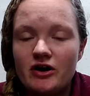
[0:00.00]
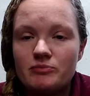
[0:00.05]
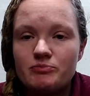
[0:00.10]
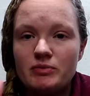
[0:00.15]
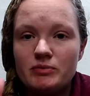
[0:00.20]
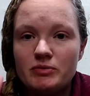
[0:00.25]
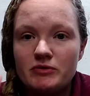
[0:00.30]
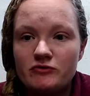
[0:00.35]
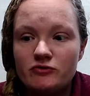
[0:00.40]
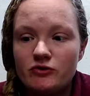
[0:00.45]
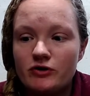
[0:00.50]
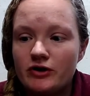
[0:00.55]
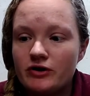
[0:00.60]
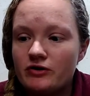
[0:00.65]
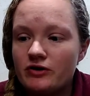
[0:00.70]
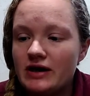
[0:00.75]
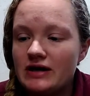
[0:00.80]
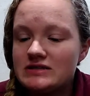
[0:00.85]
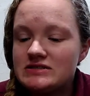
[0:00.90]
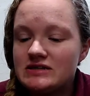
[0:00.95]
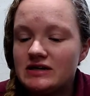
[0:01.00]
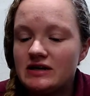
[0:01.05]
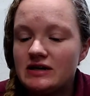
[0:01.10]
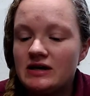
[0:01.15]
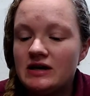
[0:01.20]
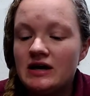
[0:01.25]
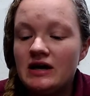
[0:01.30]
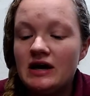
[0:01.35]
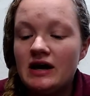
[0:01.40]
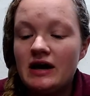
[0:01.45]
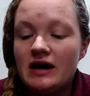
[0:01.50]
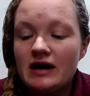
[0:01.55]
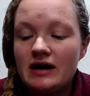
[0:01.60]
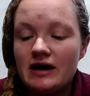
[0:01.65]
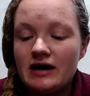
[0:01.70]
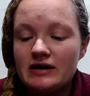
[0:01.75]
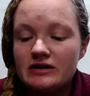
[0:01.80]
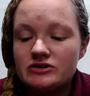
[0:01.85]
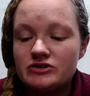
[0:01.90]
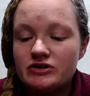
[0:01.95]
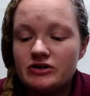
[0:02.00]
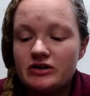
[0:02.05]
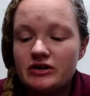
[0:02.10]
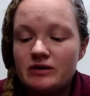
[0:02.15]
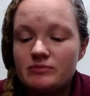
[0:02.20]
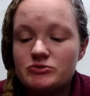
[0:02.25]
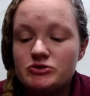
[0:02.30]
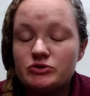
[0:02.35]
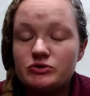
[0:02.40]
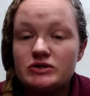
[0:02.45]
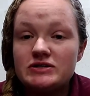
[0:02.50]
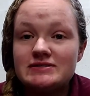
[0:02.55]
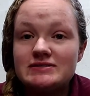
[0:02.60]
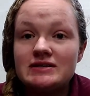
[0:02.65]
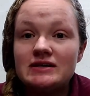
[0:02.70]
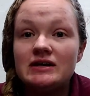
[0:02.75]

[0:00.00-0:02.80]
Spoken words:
But before I correct it, I got to turn it up to its